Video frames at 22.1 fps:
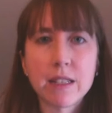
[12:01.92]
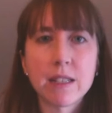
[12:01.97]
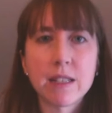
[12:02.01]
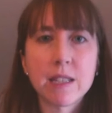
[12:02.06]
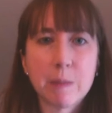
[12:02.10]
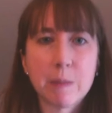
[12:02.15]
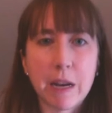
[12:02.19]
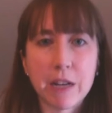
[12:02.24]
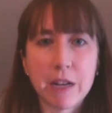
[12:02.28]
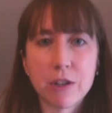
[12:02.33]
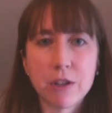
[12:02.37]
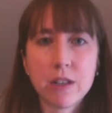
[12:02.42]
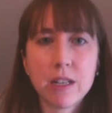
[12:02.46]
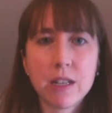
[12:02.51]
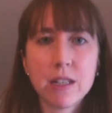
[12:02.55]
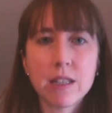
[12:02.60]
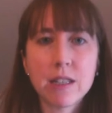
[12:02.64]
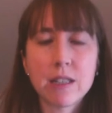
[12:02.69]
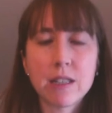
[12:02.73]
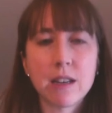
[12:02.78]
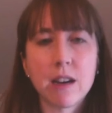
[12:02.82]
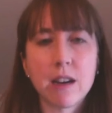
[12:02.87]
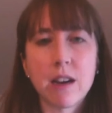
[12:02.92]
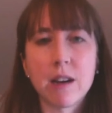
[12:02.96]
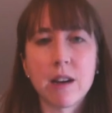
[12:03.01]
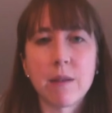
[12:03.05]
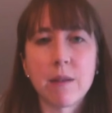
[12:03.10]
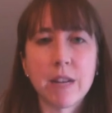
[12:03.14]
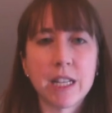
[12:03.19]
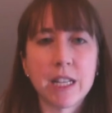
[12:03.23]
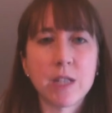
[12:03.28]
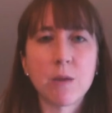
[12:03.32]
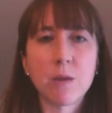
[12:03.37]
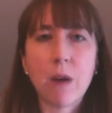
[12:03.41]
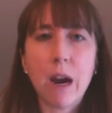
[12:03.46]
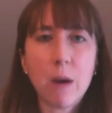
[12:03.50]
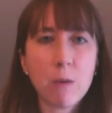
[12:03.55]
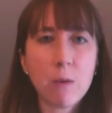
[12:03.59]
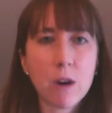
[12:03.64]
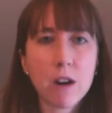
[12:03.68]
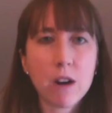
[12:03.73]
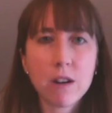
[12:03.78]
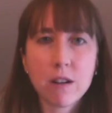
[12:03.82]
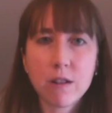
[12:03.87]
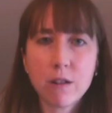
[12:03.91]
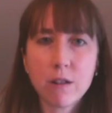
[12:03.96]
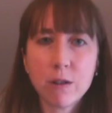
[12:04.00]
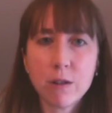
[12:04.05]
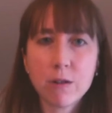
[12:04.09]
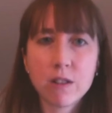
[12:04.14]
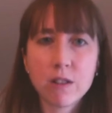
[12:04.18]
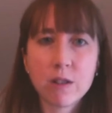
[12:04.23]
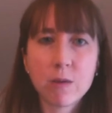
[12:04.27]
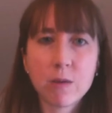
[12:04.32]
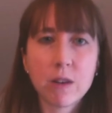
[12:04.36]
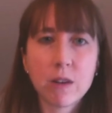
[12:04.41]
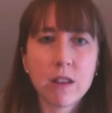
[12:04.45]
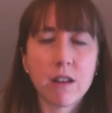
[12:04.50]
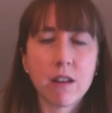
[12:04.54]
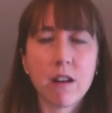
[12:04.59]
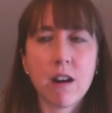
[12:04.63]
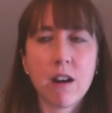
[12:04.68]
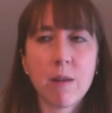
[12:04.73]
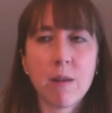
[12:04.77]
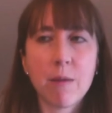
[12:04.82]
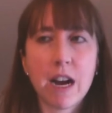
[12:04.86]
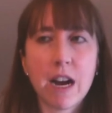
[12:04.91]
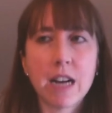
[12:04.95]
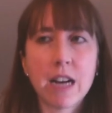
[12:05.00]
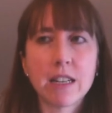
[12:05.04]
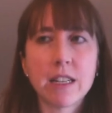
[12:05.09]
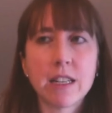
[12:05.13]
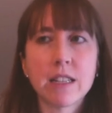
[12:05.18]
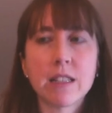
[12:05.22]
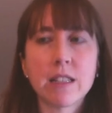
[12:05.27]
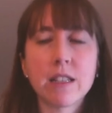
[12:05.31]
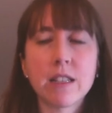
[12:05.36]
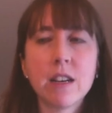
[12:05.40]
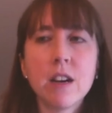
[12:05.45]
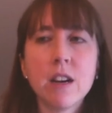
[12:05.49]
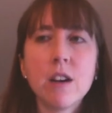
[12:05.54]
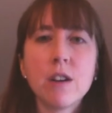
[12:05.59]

specialist. That's who I work closest with in our practice.